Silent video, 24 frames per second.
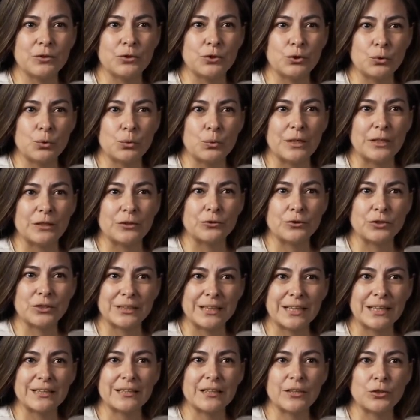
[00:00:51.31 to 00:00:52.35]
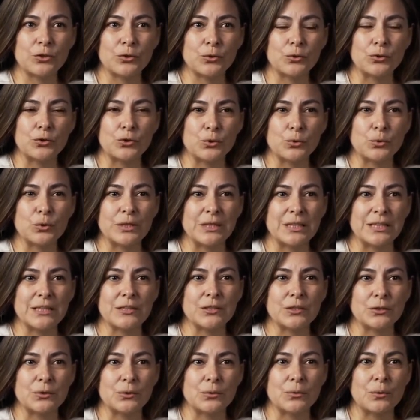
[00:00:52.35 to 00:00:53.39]
to understand that you do
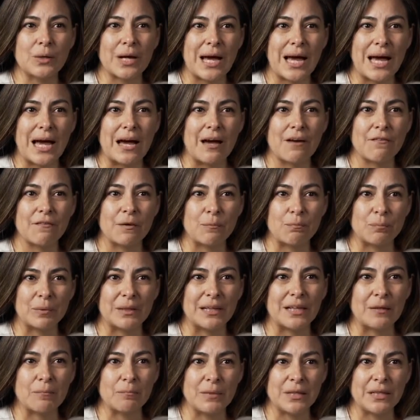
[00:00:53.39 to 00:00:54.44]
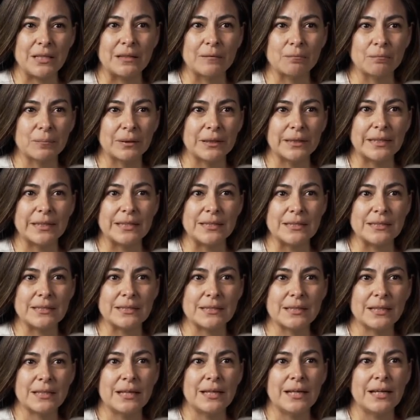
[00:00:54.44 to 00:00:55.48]
need to have a plan B in
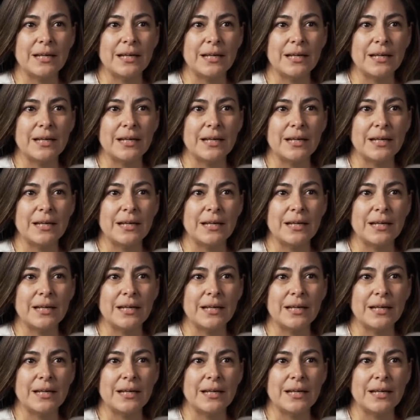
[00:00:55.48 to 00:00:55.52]
place,